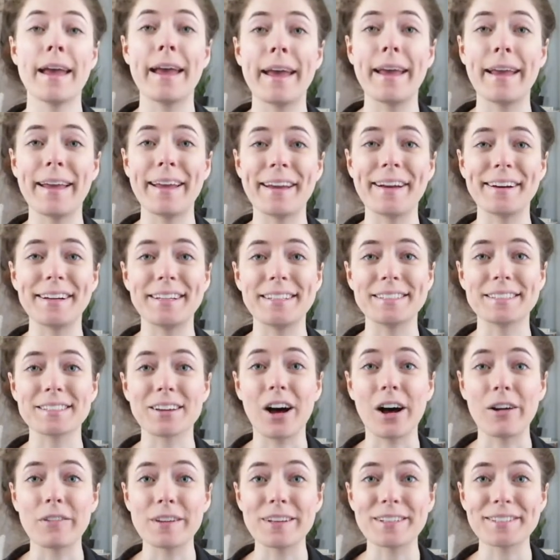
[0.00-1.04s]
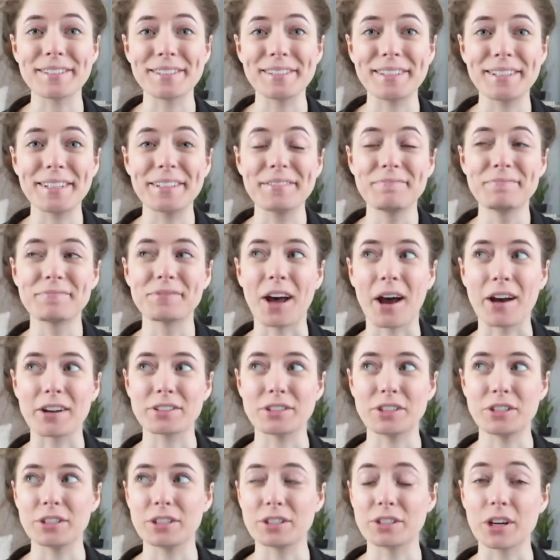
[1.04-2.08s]
And obviously, talk
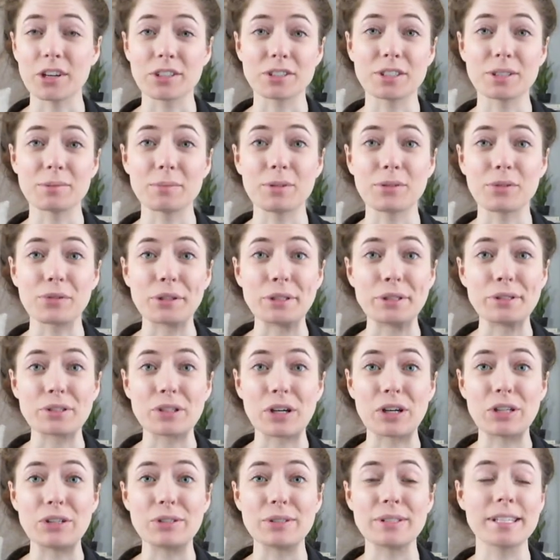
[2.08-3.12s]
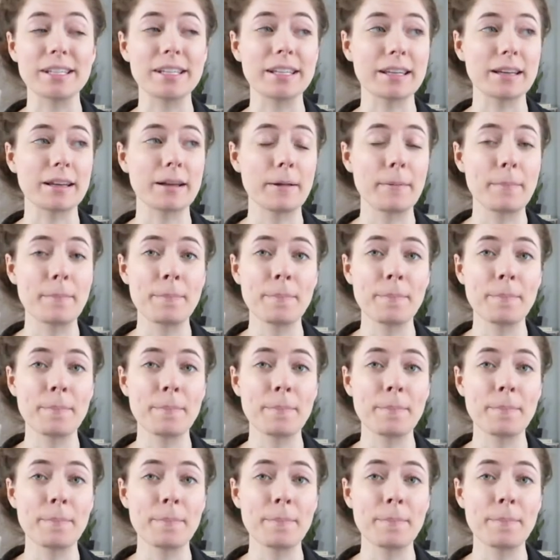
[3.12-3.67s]
to your doctor before you start using